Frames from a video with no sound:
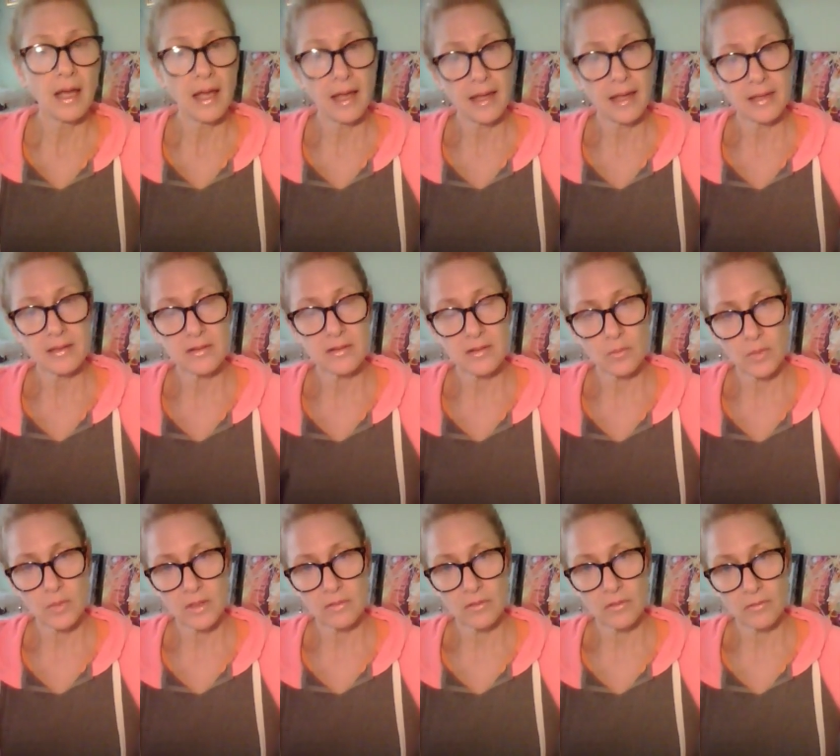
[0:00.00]
and
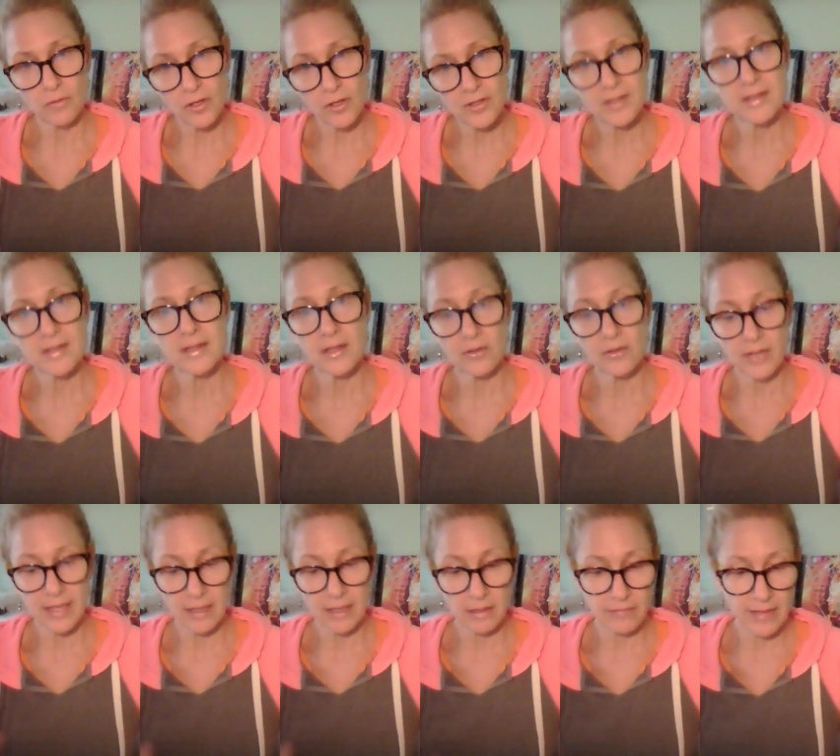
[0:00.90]
someone reversed is in their
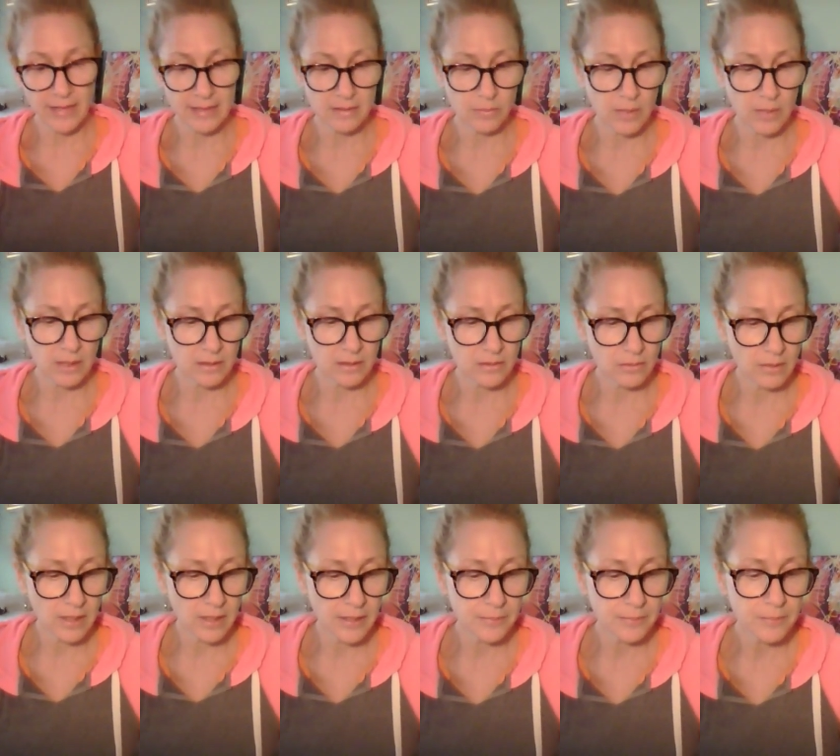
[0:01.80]
negative aspects,
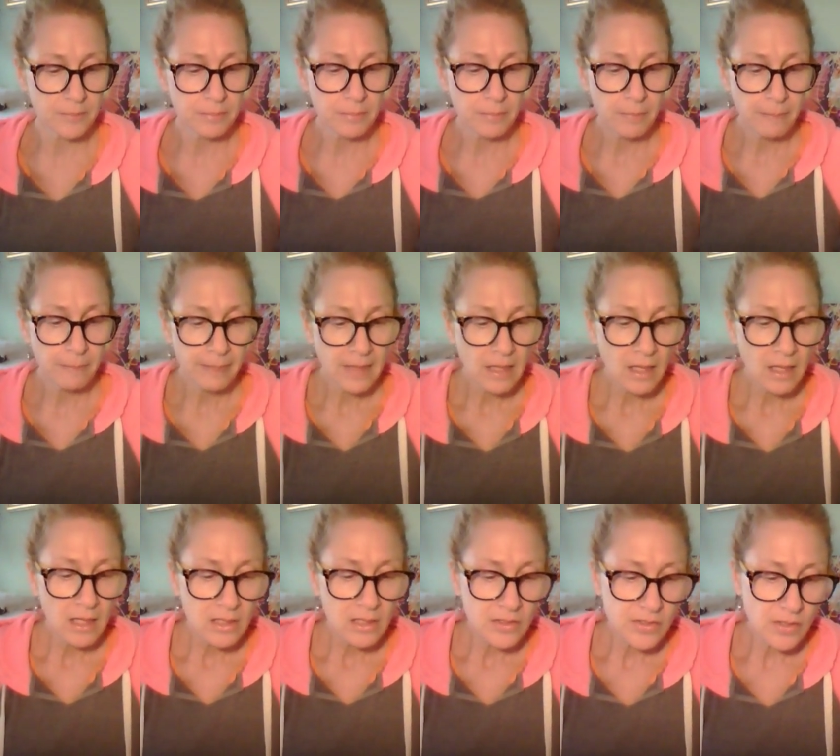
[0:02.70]
okay?
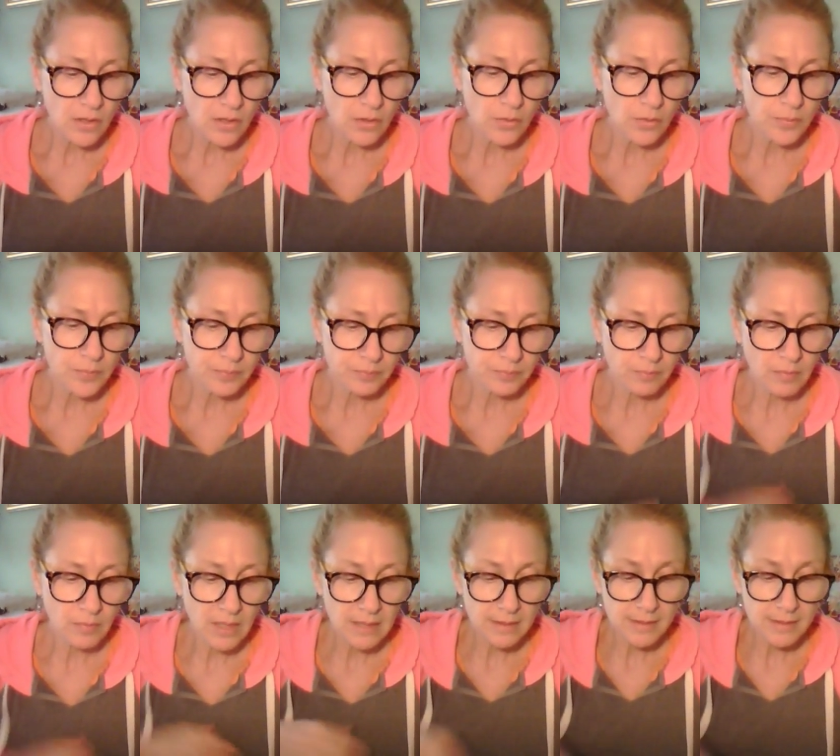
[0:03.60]
So
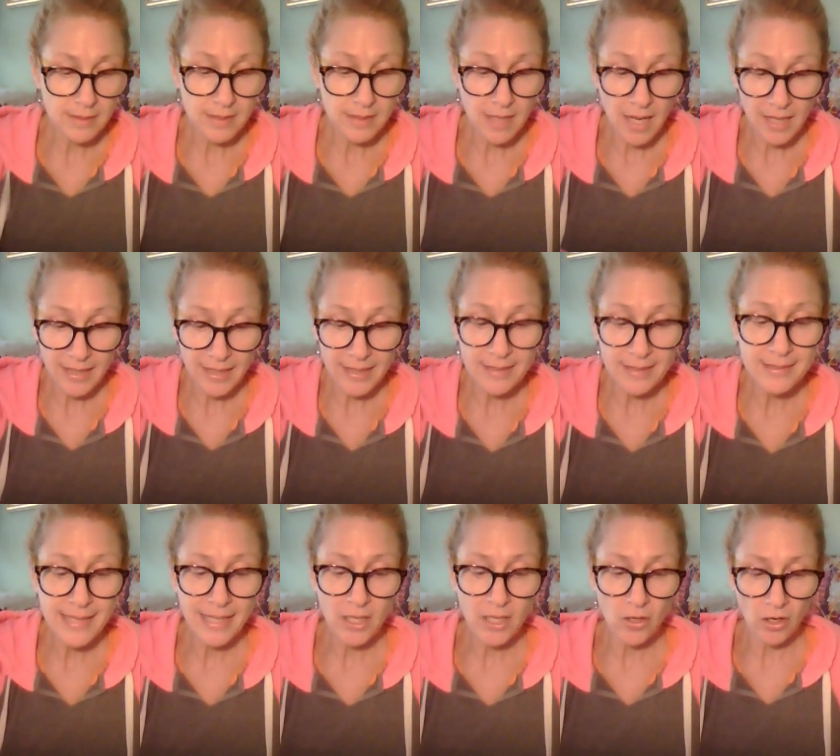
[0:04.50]

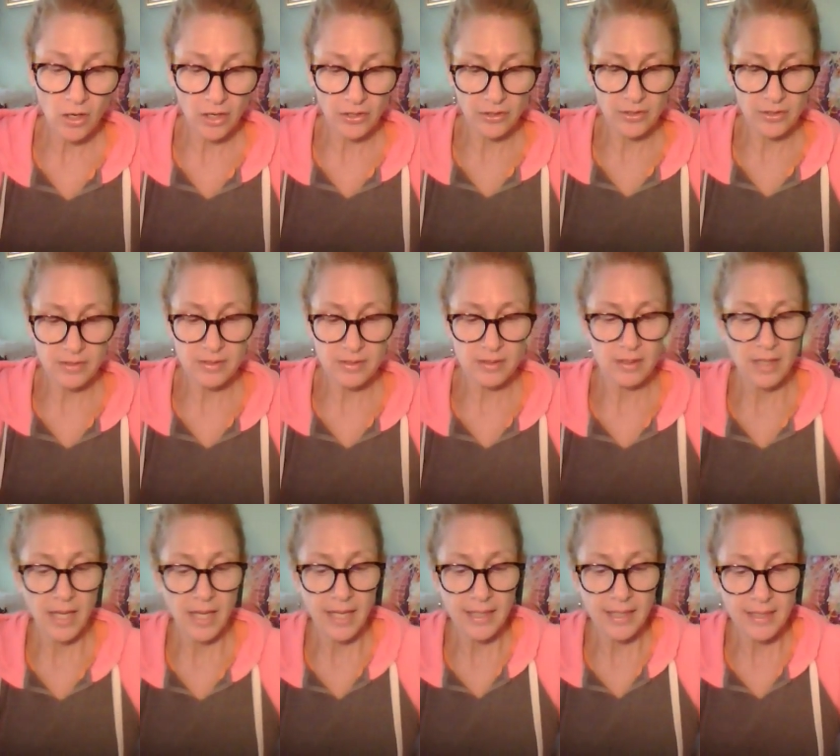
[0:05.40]
stockings and garters
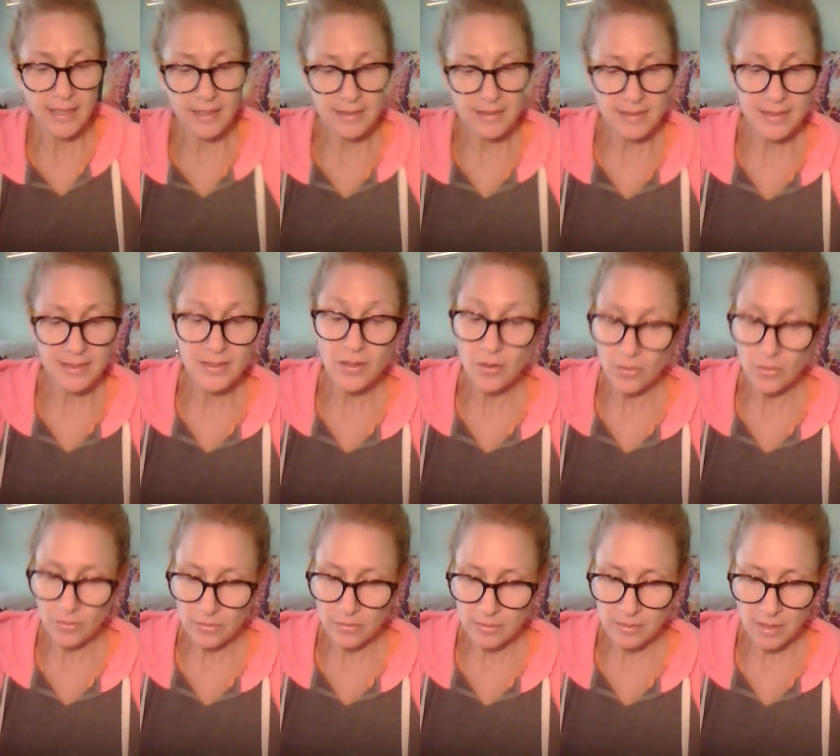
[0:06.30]
and knees and
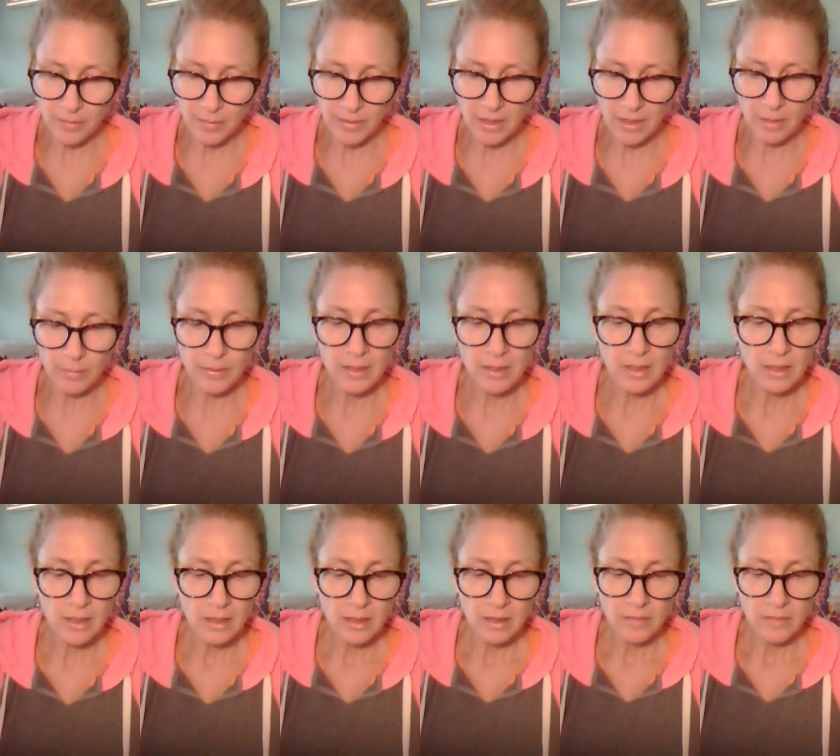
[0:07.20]
toes coming up.
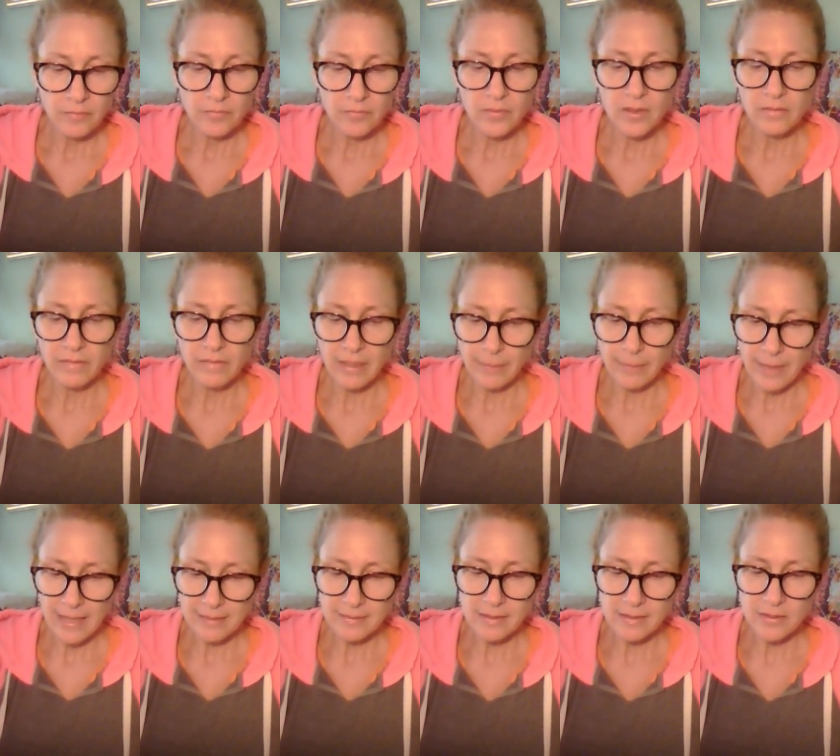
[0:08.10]
The Divine
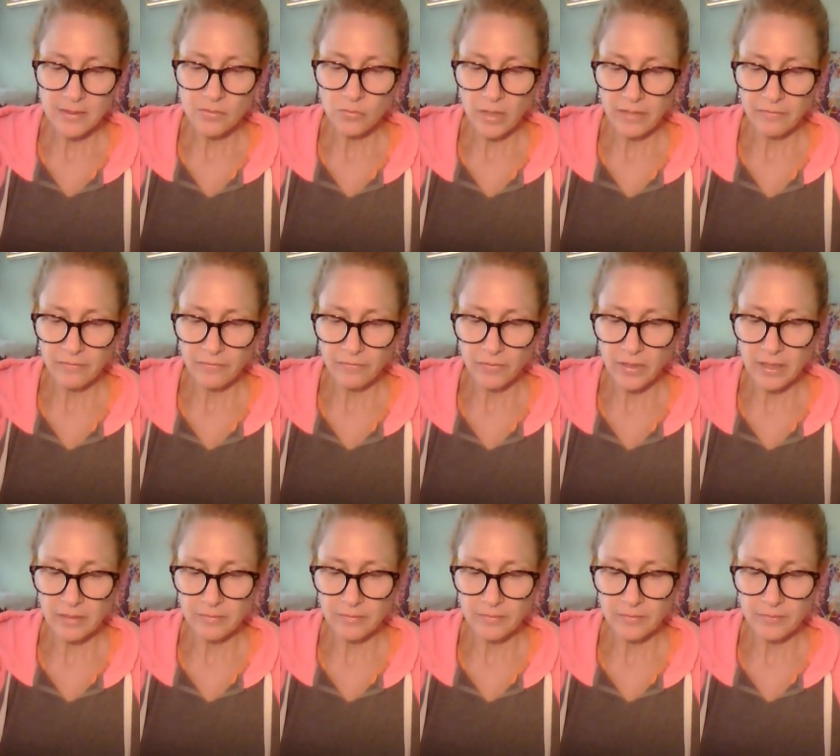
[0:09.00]
Masculine's right
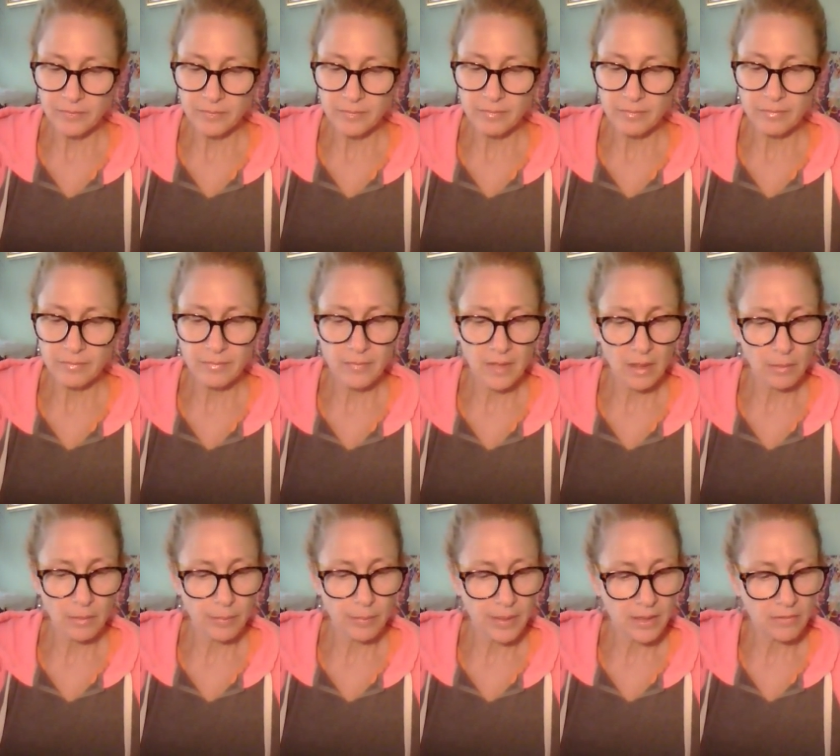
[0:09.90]
foot,
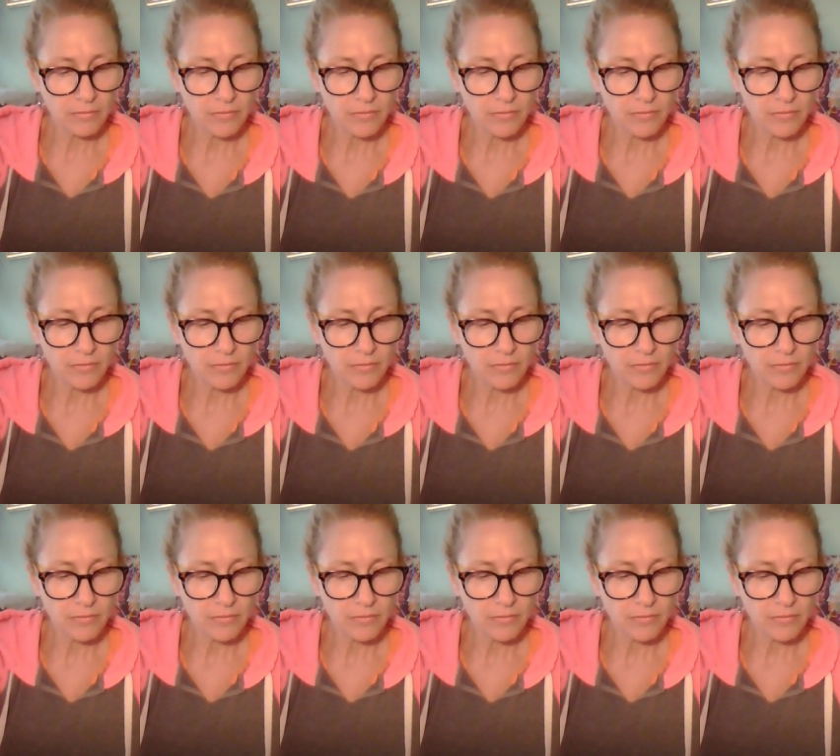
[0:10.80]
a bed